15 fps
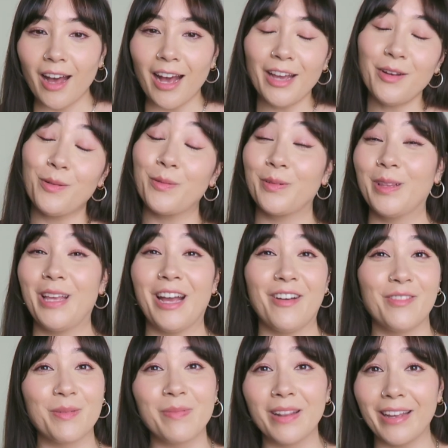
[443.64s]
I don't really
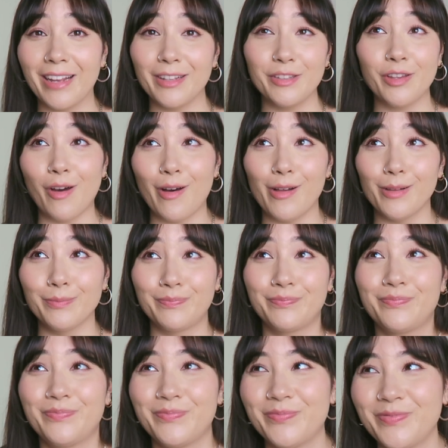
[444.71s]
have a plan, y'all.
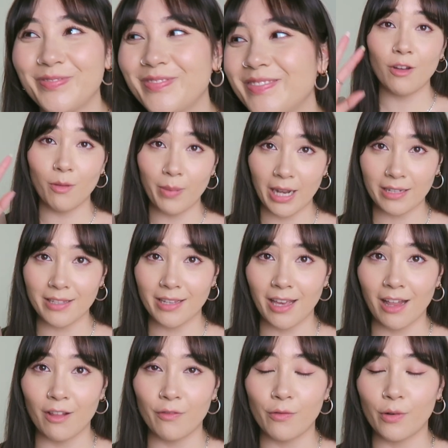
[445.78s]
I just need to go back to
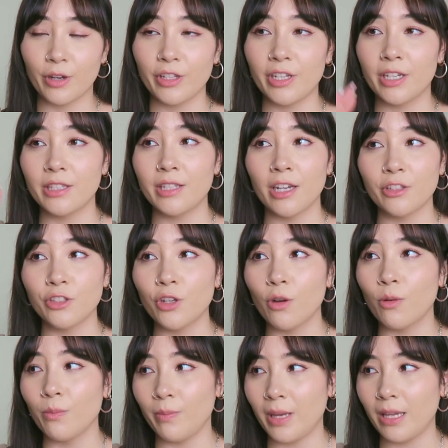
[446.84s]
California, touch
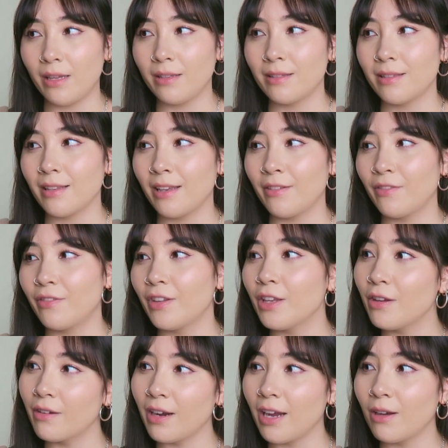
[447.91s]
home base, and
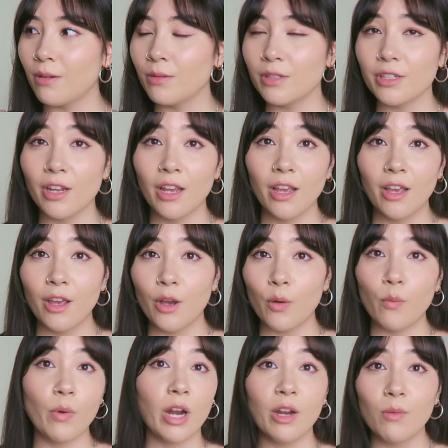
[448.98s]
figure out
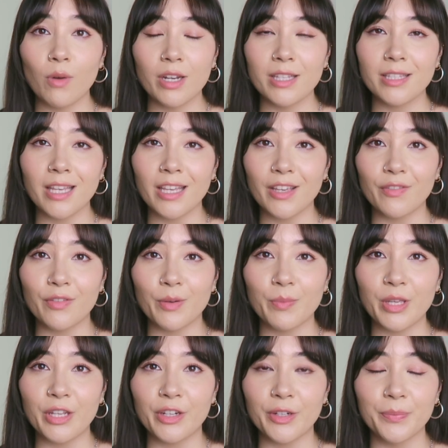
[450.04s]
where I want to take it from
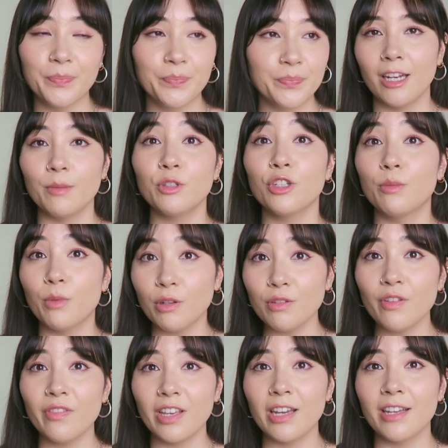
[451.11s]
here. And I'm sure most
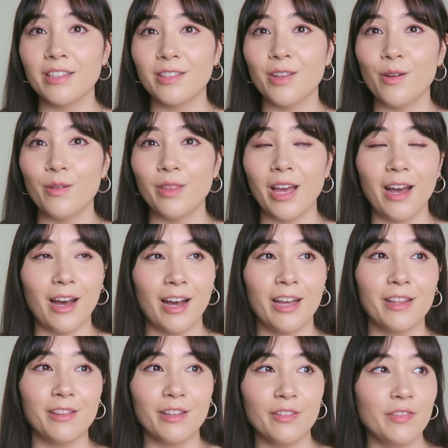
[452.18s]
of you guys know that
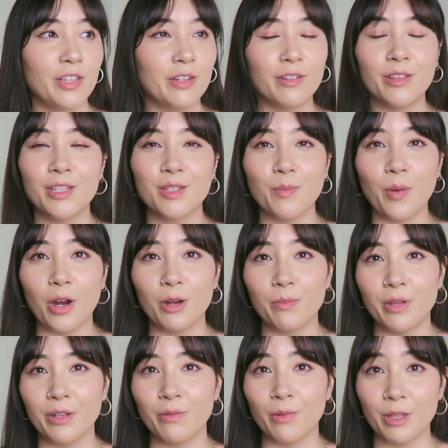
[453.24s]
I live here in this
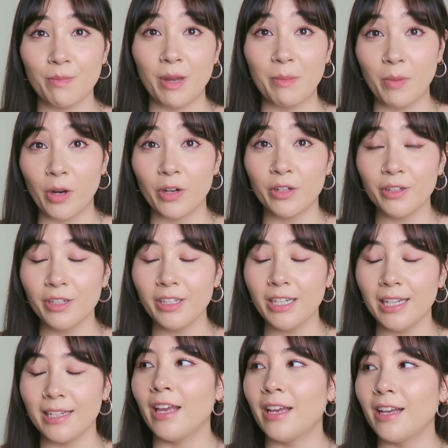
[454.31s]
apartment with my partner,
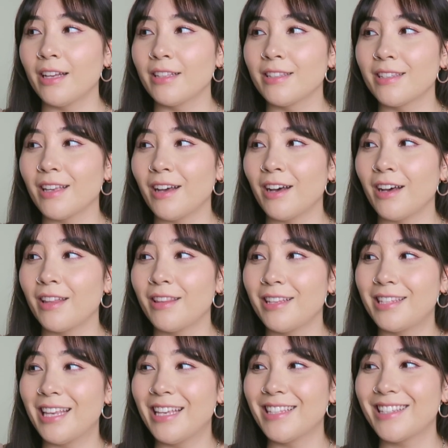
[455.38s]
and
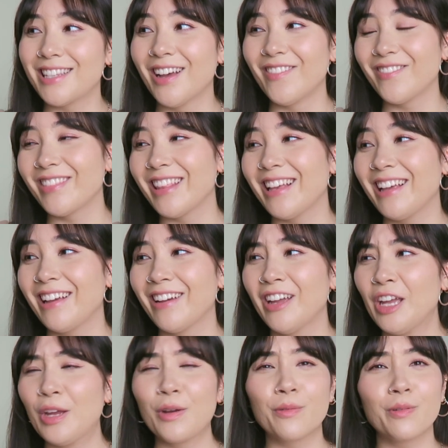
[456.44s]
this is something
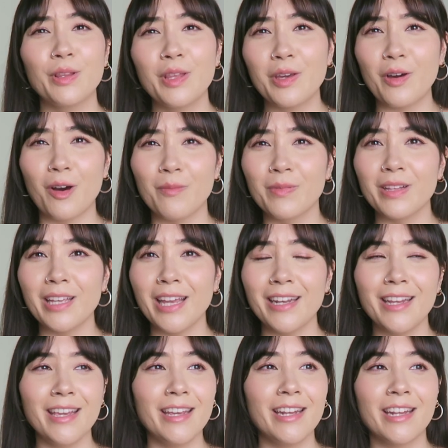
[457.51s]
really
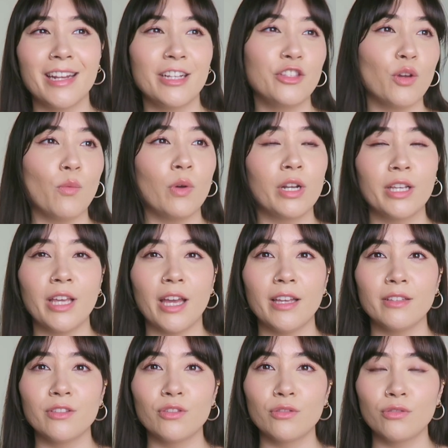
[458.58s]
complicated, and I don't want to
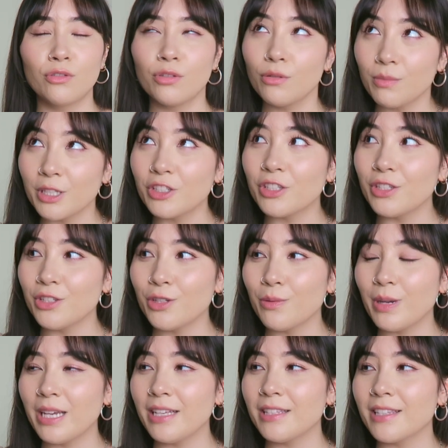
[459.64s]
get too much
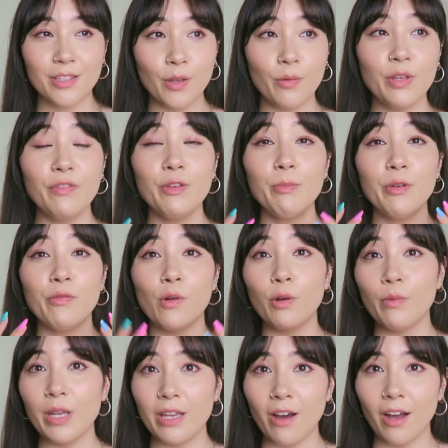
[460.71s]
into it. So even before
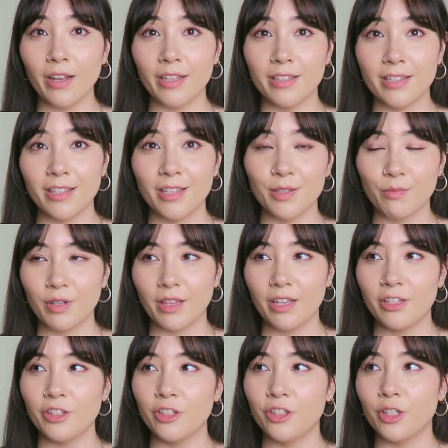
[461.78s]
we got into this
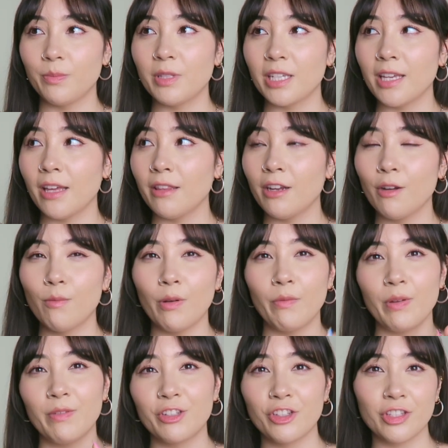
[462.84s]
relationship together, when
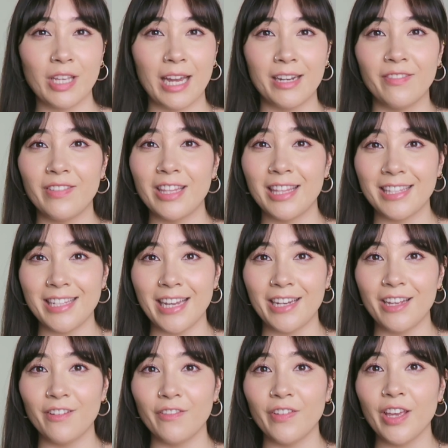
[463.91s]
we were just kind of in the
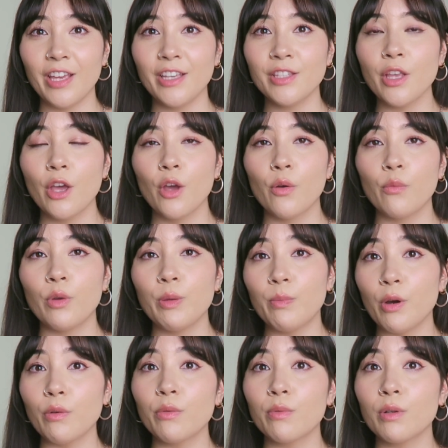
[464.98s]
dating phase, we
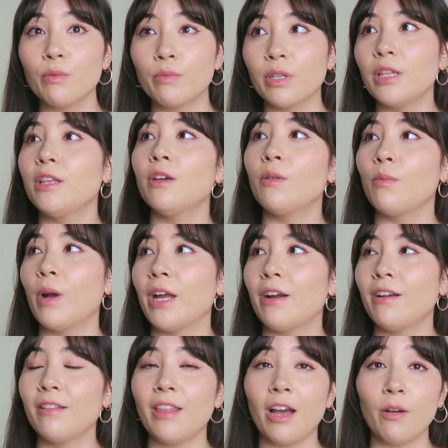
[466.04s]
both were really
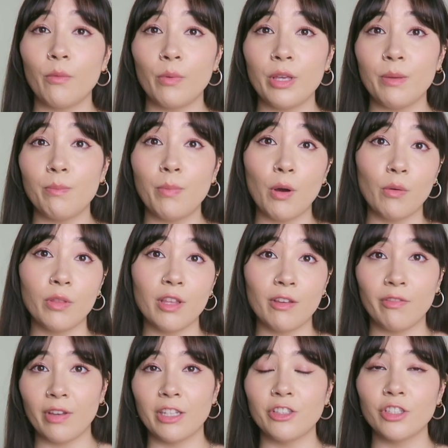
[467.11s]
aware that we both
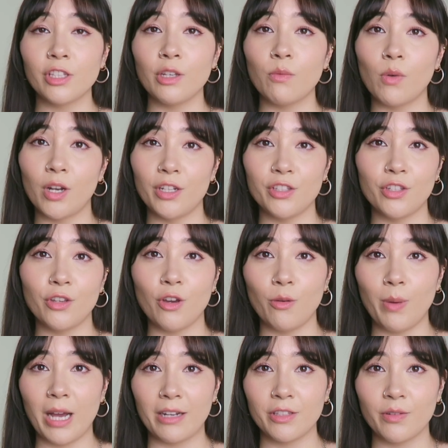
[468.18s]
eventually wanted to go
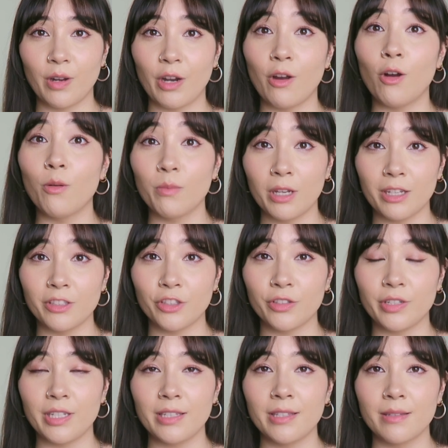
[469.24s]
back to our home
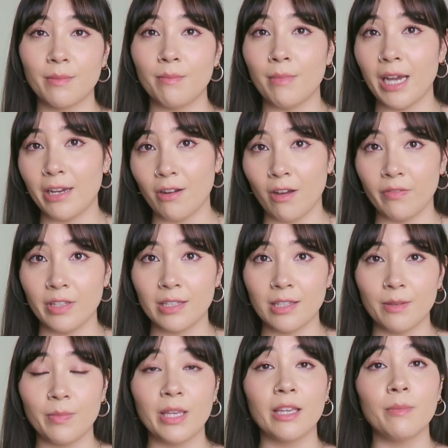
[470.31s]
countries, mine
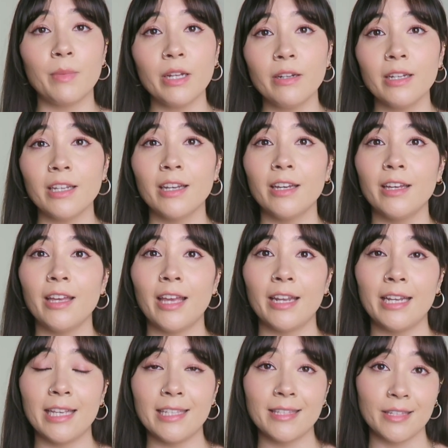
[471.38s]
obviously being America
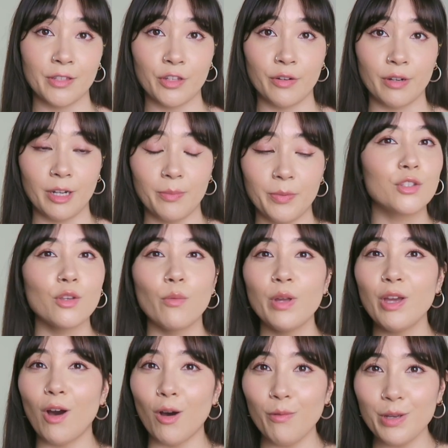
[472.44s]
and his is Europe. So
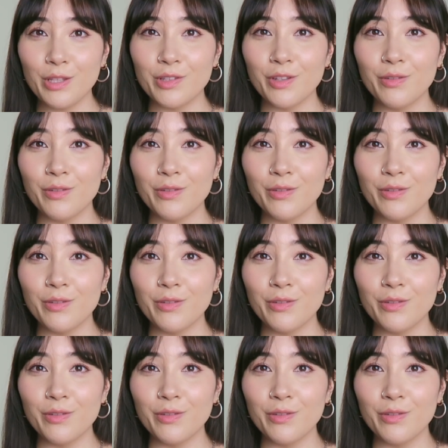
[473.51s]
we always